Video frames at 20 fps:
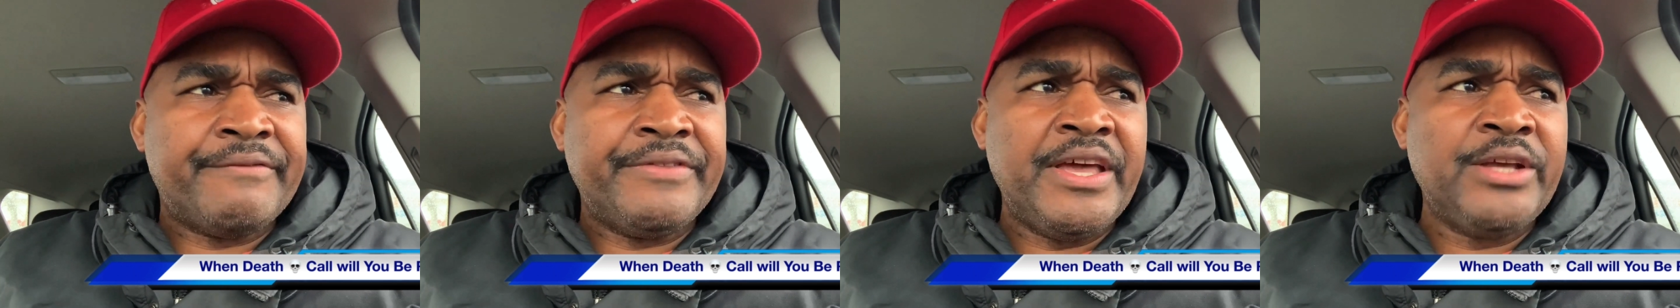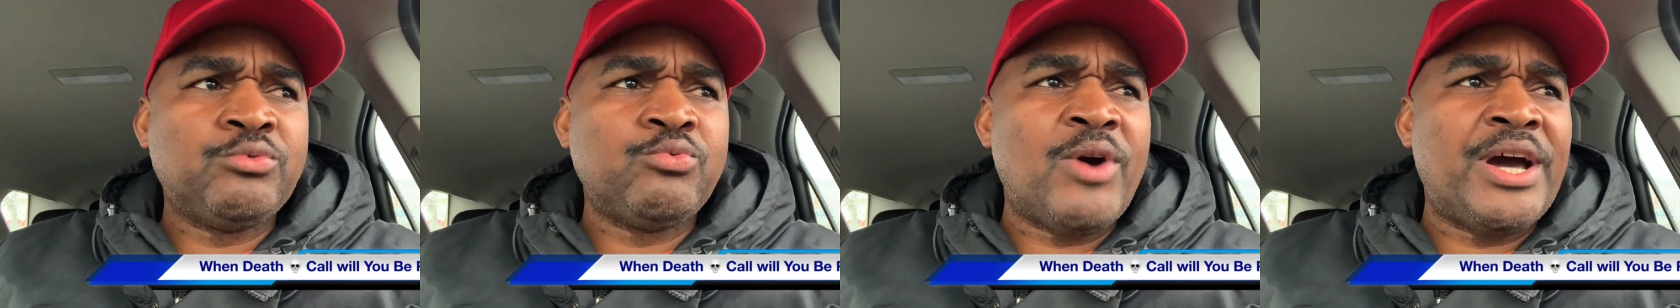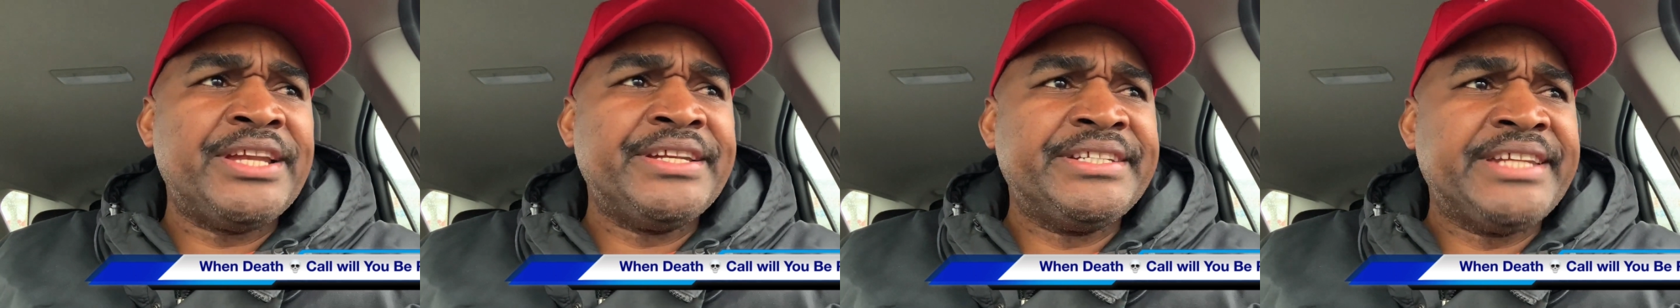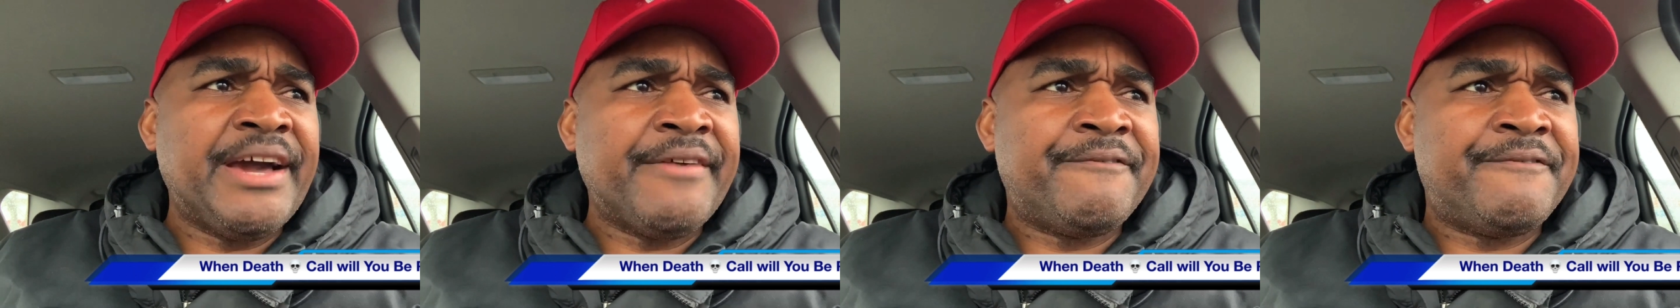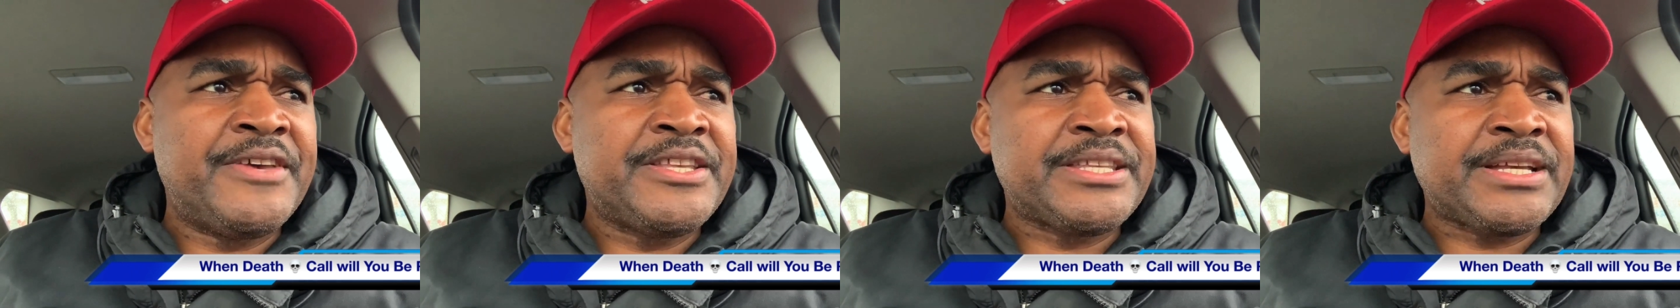There's one death
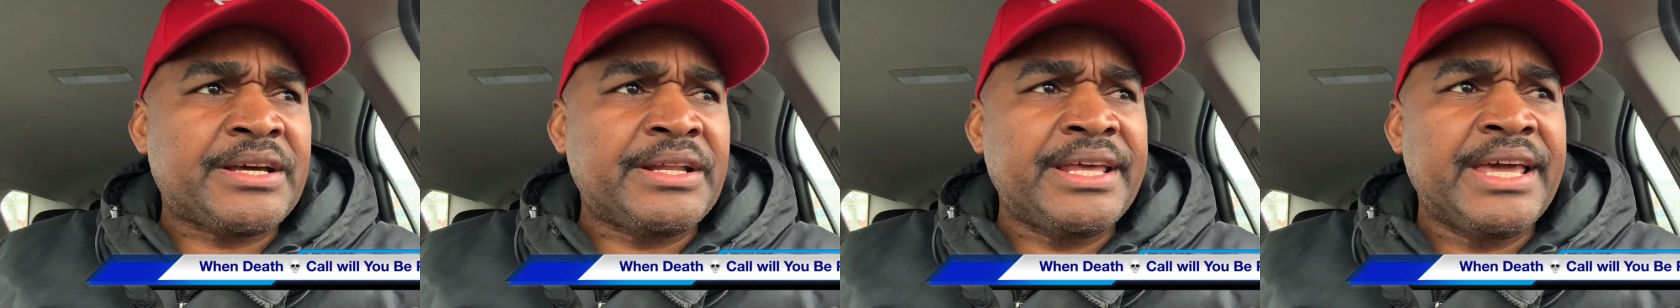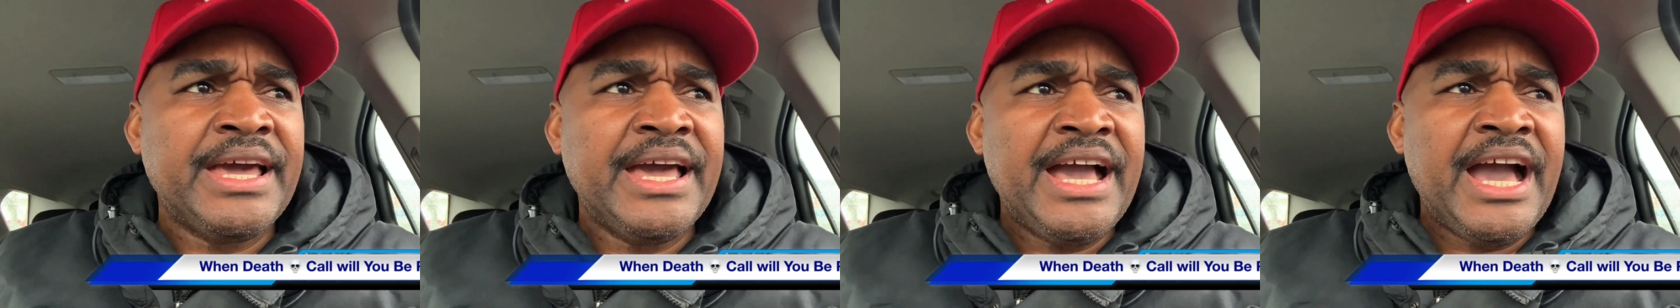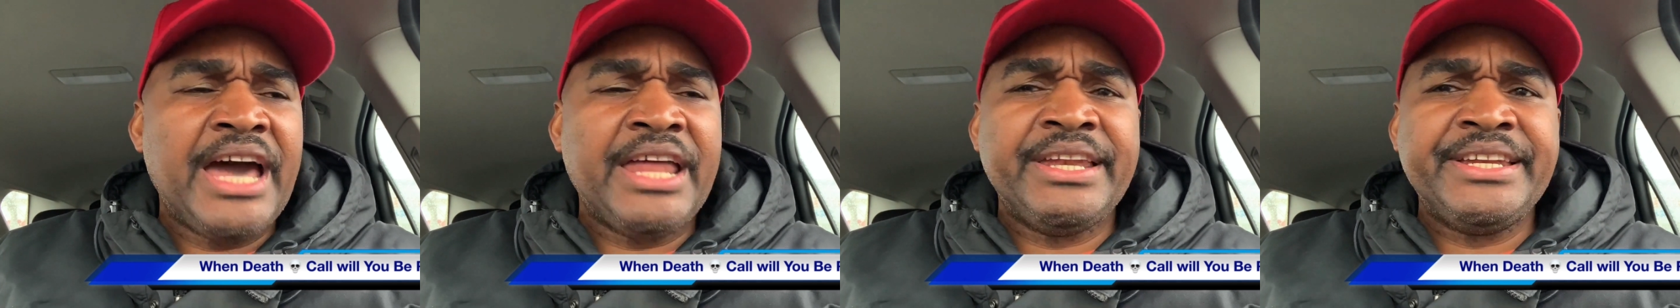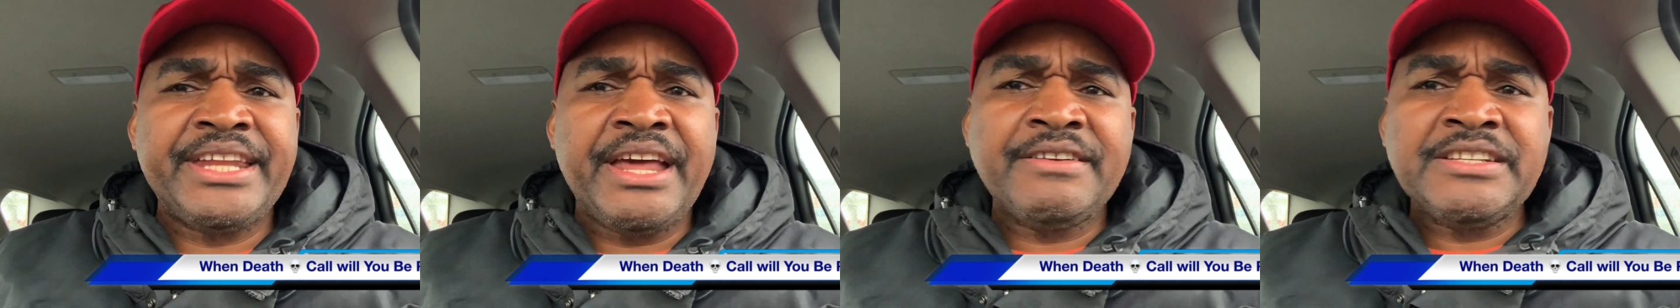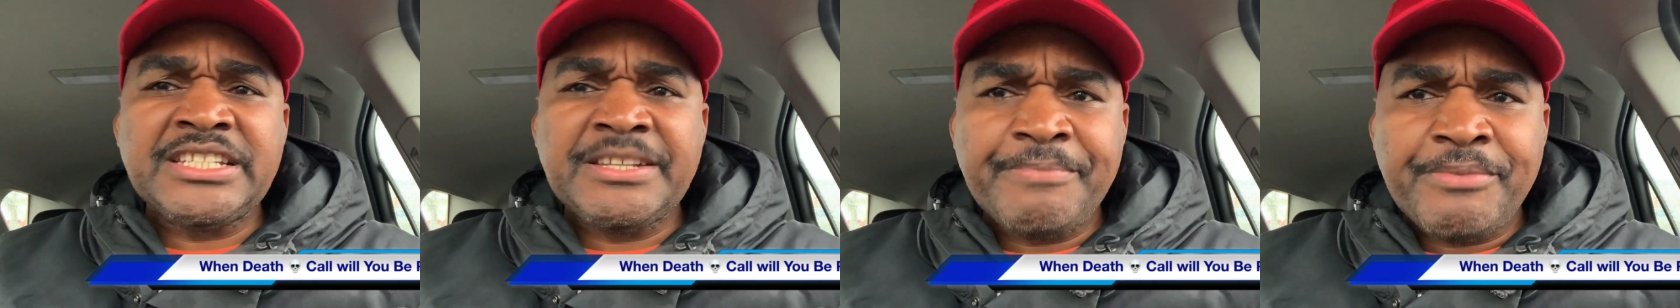physically and
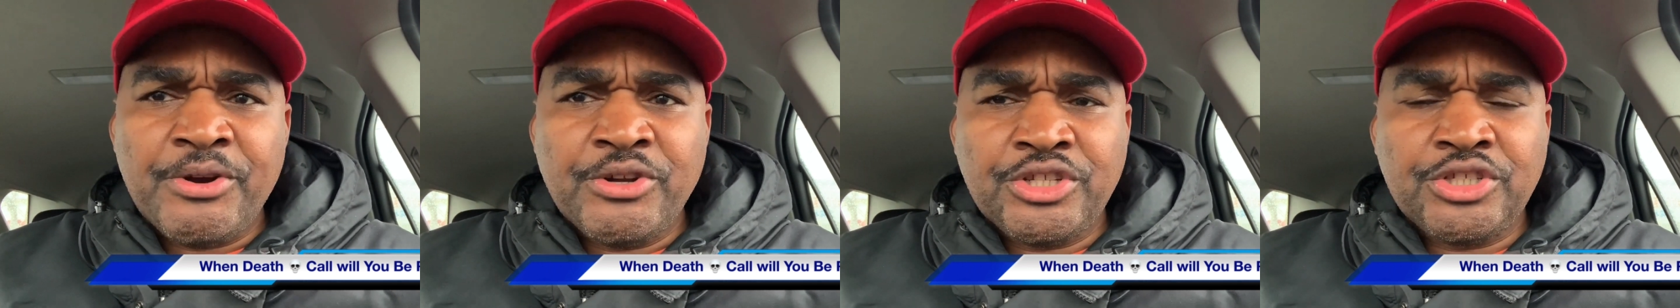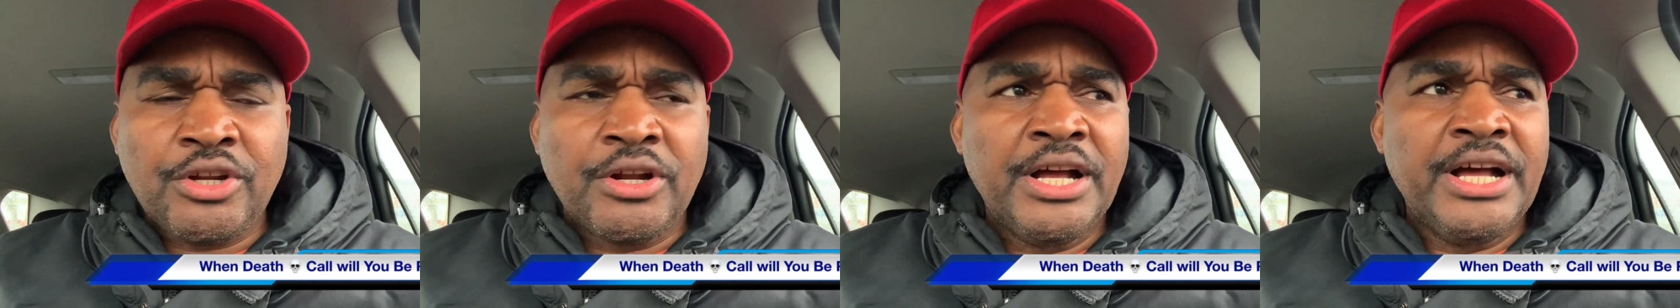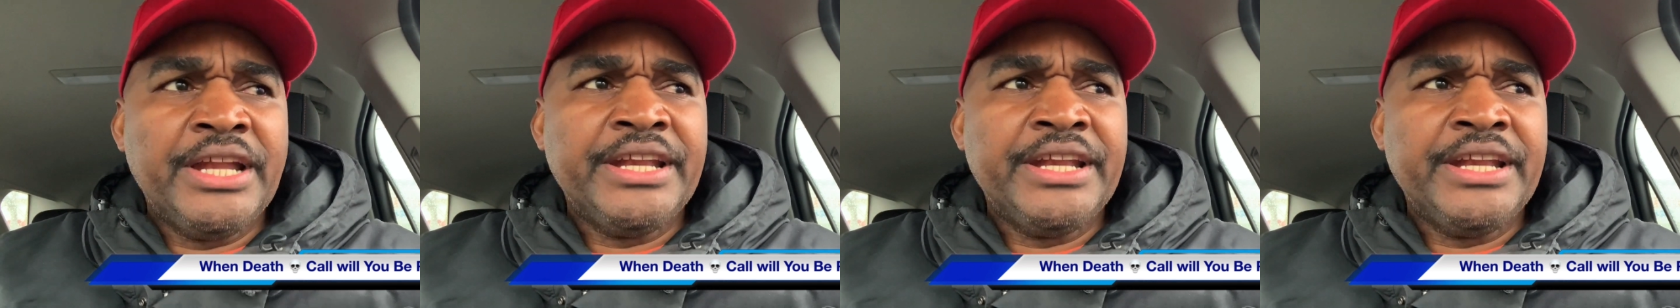death spiritual.